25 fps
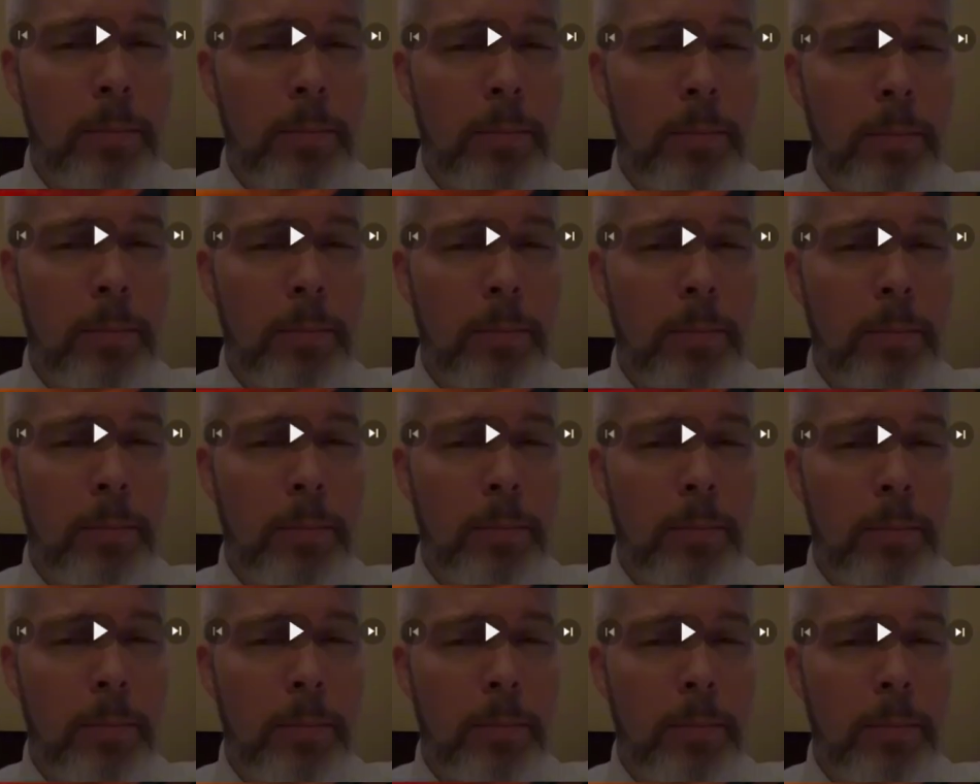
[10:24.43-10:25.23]

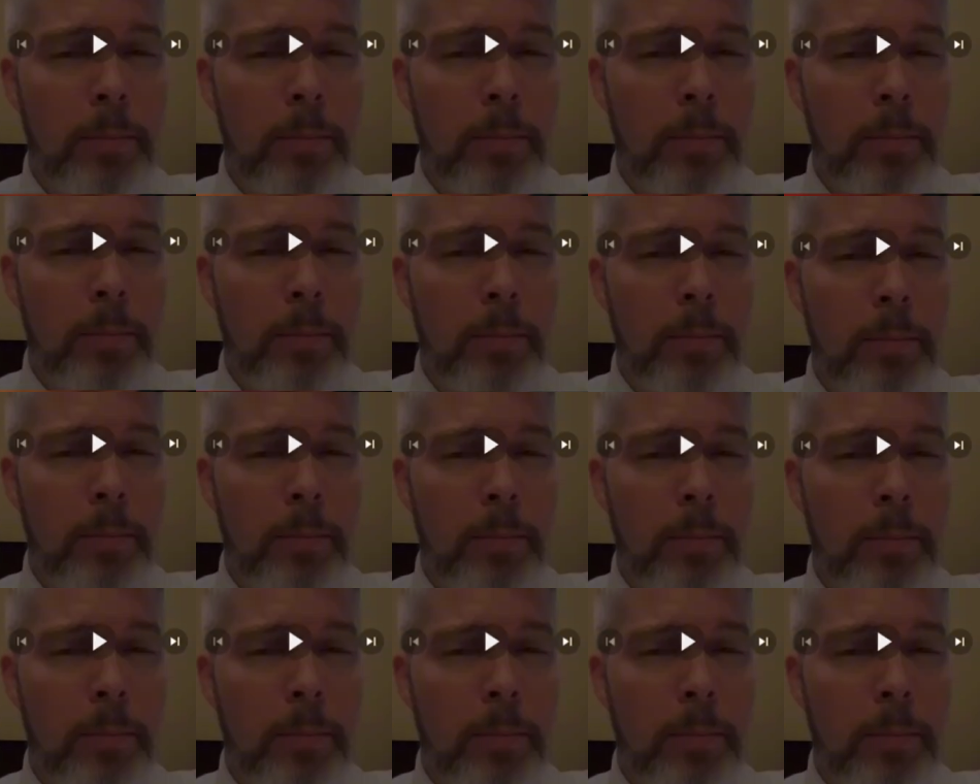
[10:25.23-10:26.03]

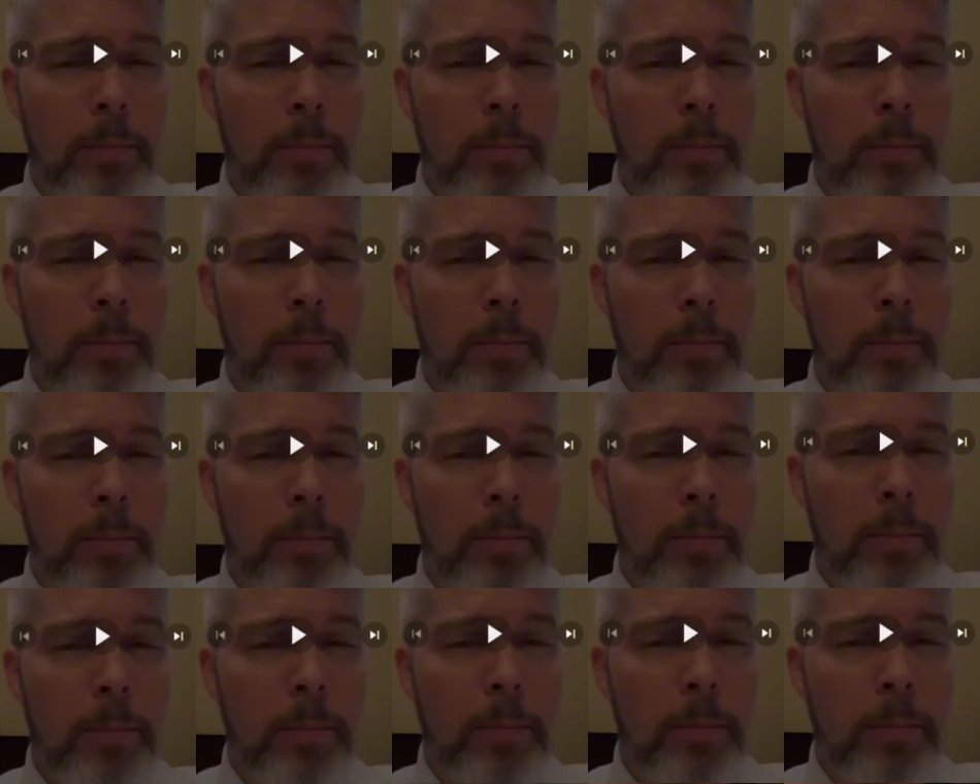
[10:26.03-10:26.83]

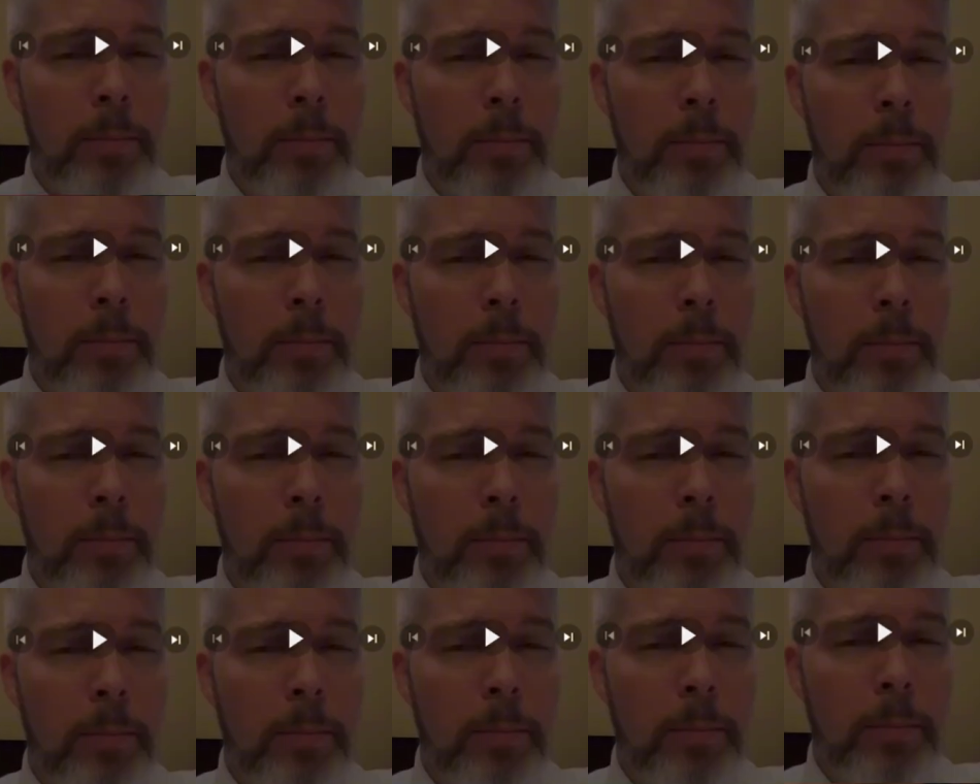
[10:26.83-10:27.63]

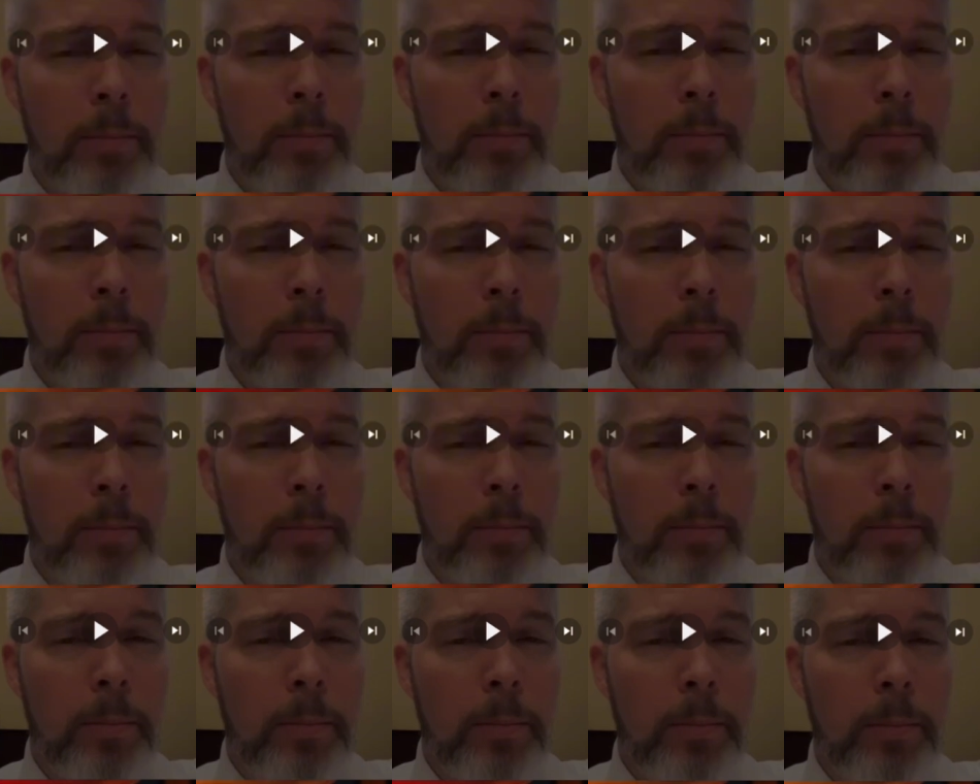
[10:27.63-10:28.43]

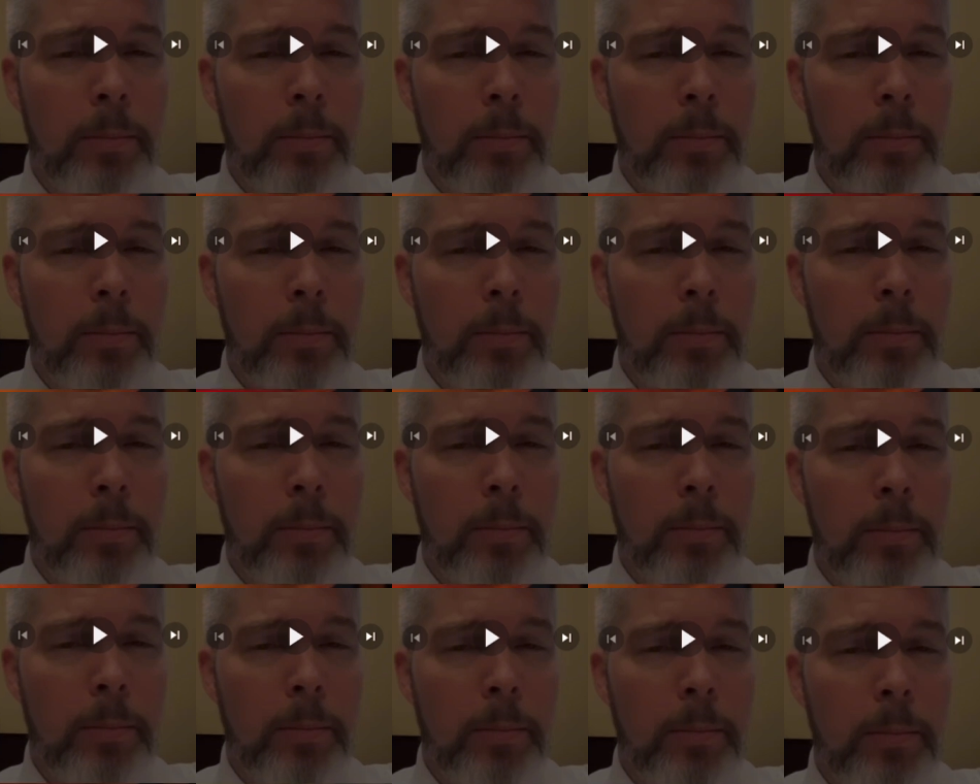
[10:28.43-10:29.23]

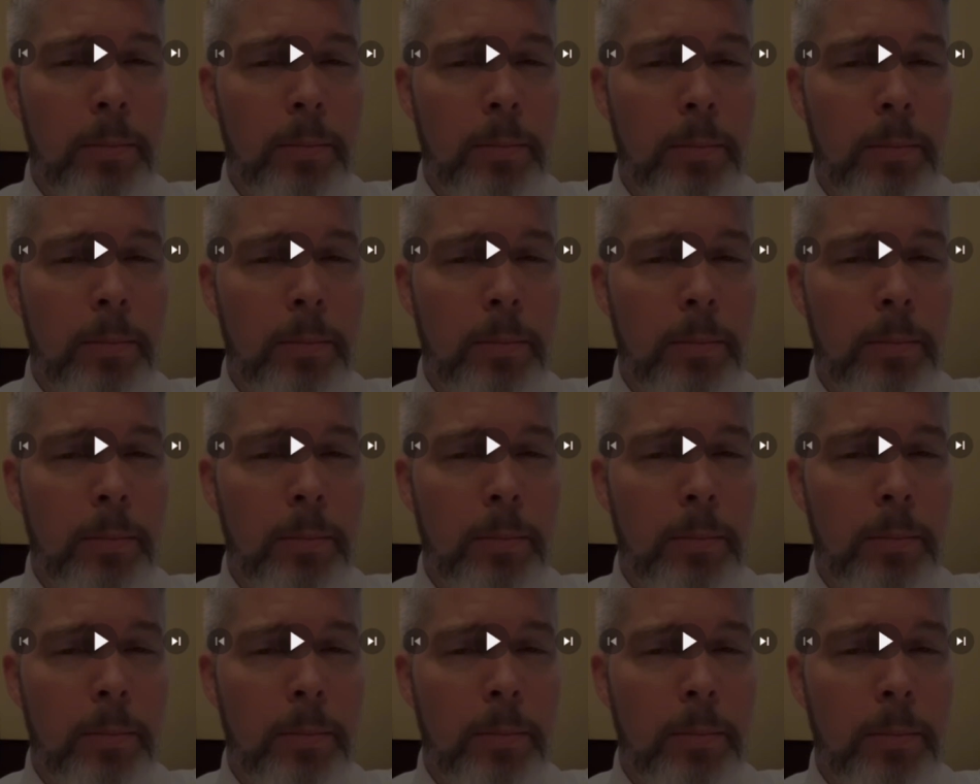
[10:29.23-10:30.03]

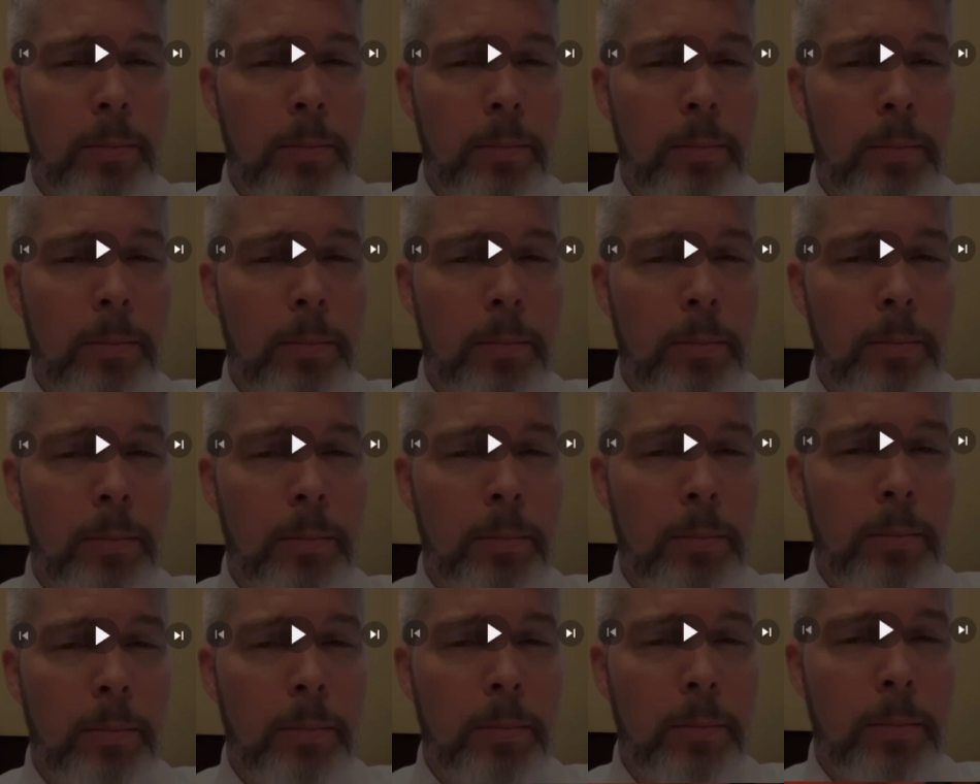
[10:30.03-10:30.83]

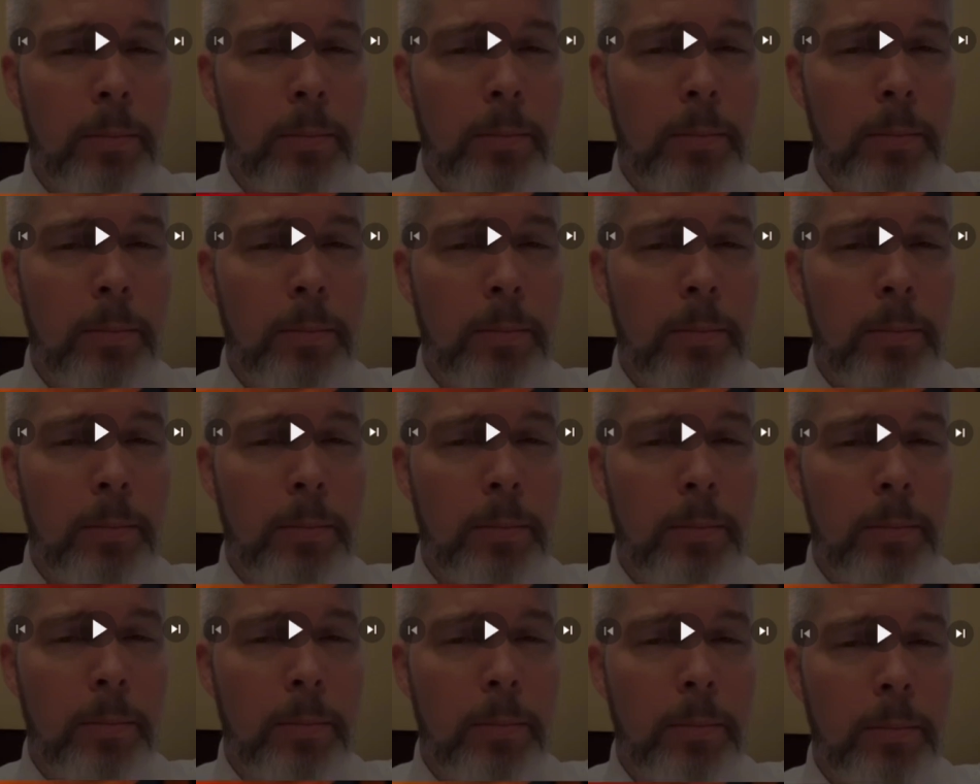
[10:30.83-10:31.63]

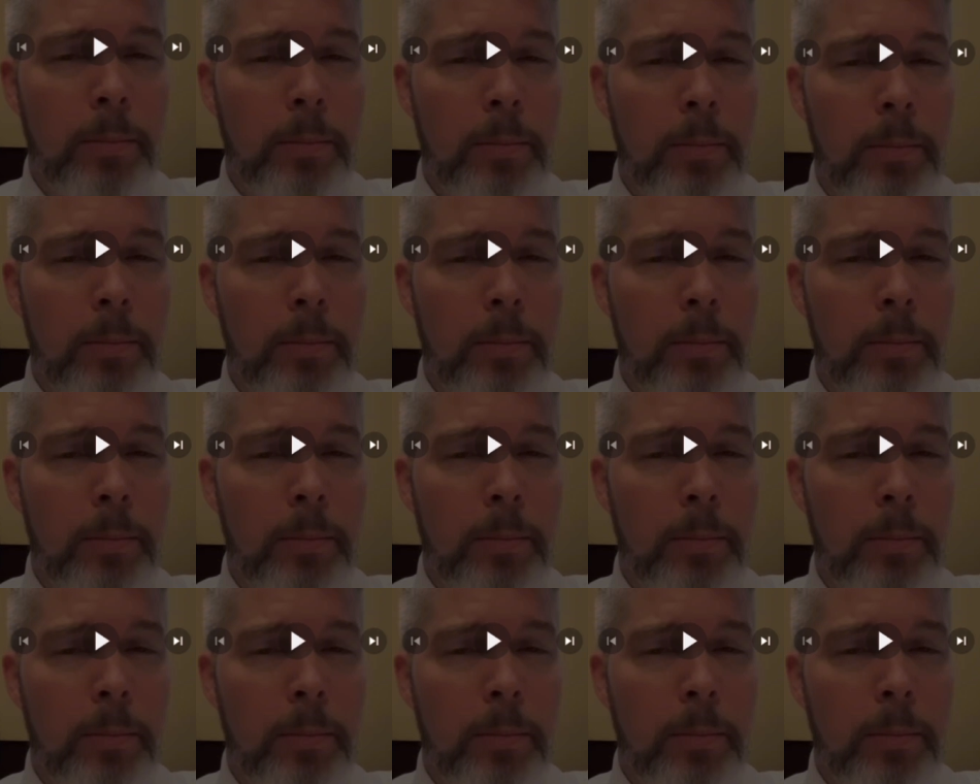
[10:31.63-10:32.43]
This person isn't speaking.